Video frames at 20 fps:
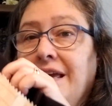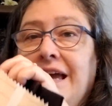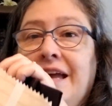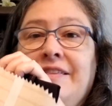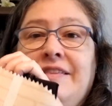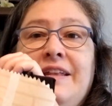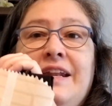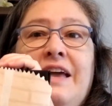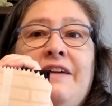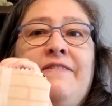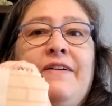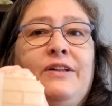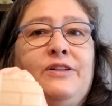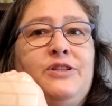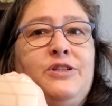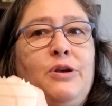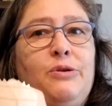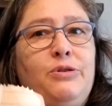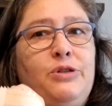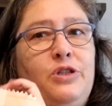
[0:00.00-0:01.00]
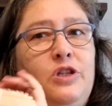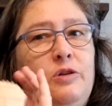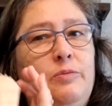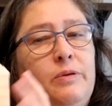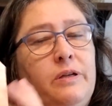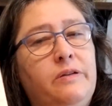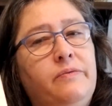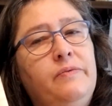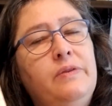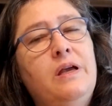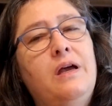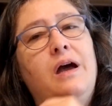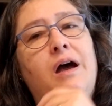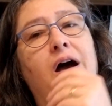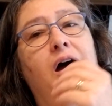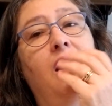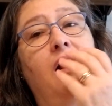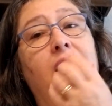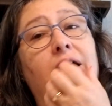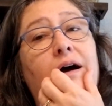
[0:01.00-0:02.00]
And then I felt so stupid.
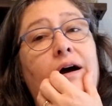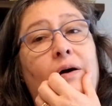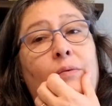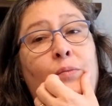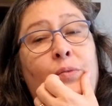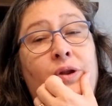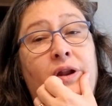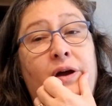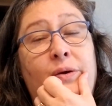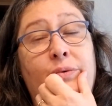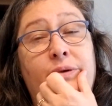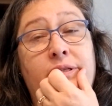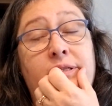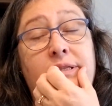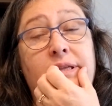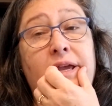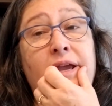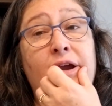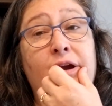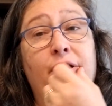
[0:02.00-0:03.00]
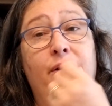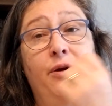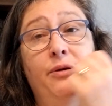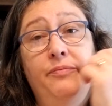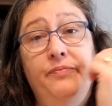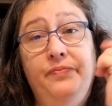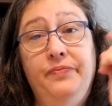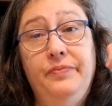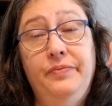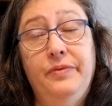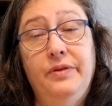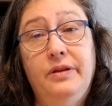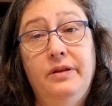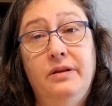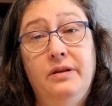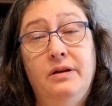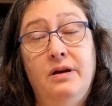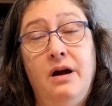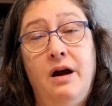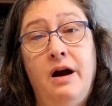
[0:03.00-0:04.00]
When I was there,
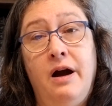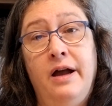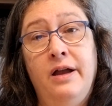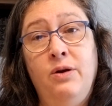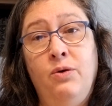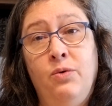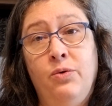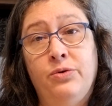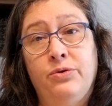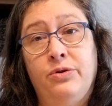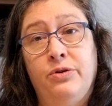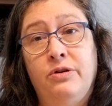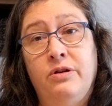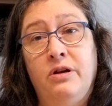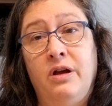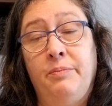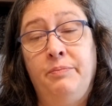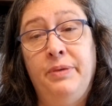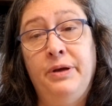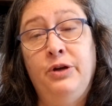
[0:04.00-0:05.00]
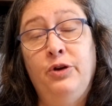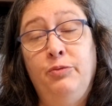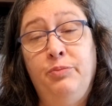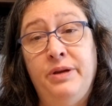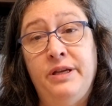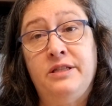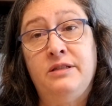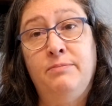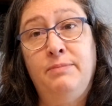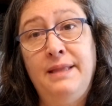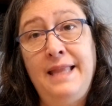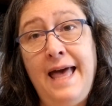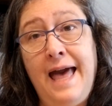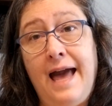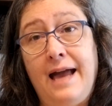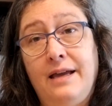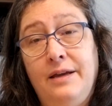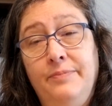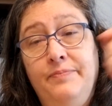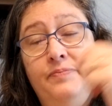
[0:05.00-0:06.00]
I ordered a bigger piece of
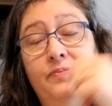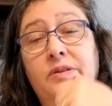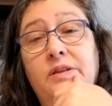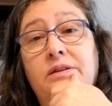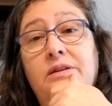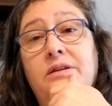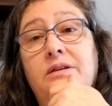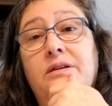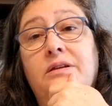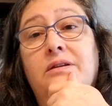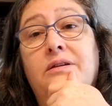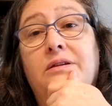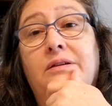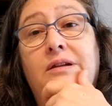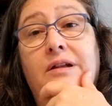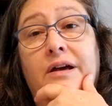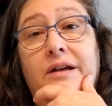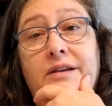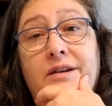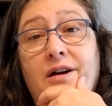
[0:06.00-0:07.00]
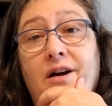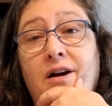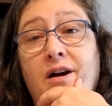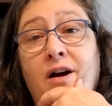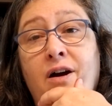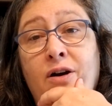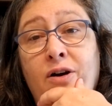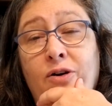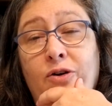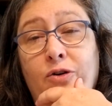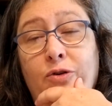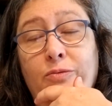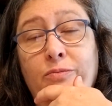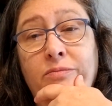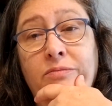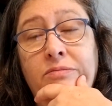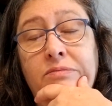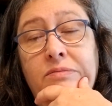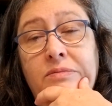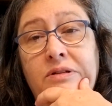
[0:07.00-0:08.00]
black. And I got
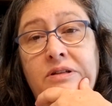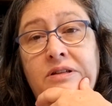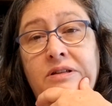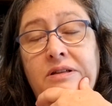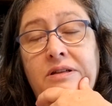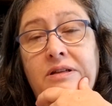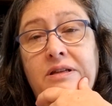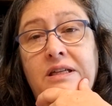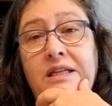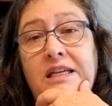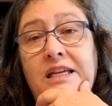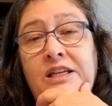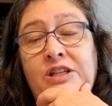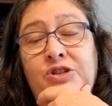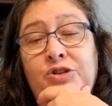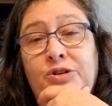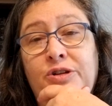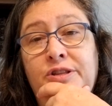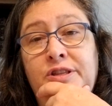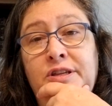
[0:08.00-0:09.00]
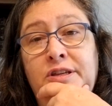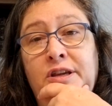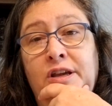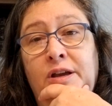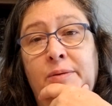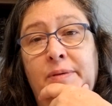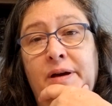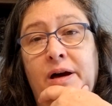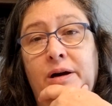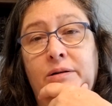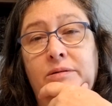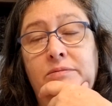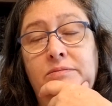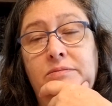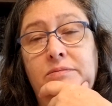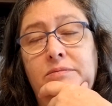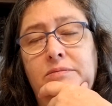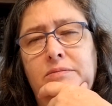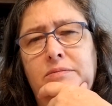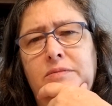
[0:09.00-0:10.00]
home and started thinking about,
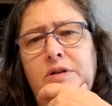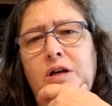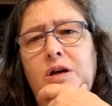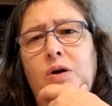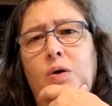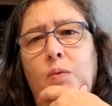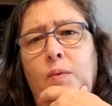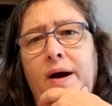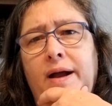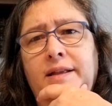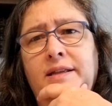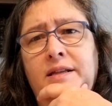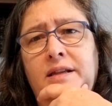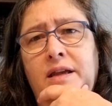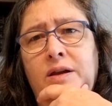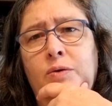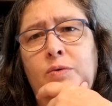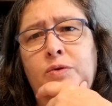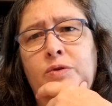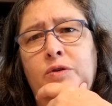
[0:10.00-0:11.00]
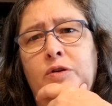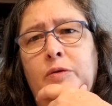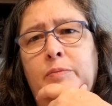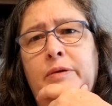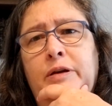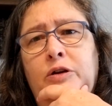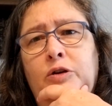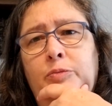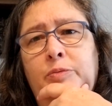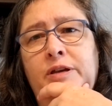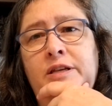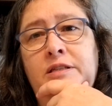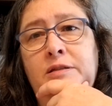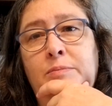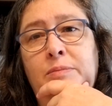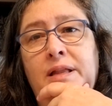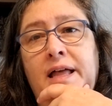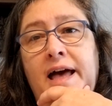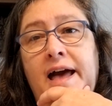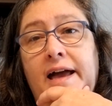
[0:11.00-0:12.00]
why did I order a bigger piece
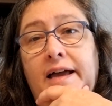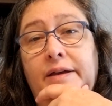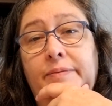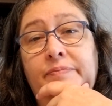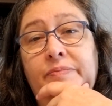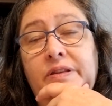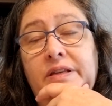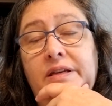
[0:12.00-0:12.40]
of black?